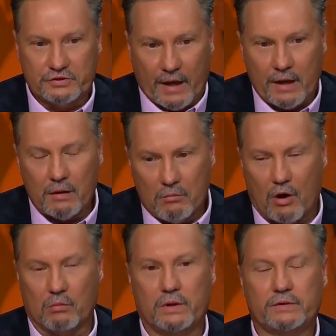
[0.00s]
Take a
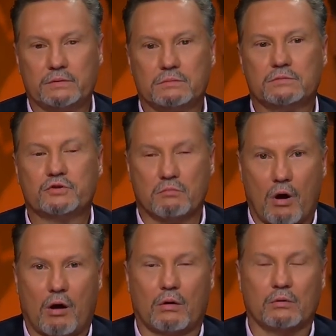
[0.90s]
moment
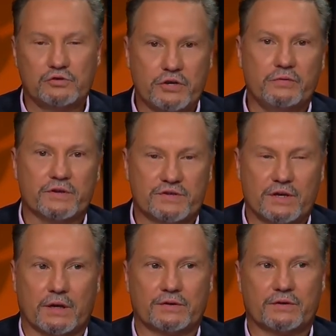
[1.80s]
tomorrow on June the
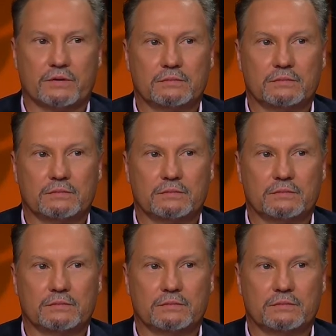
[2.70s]
6th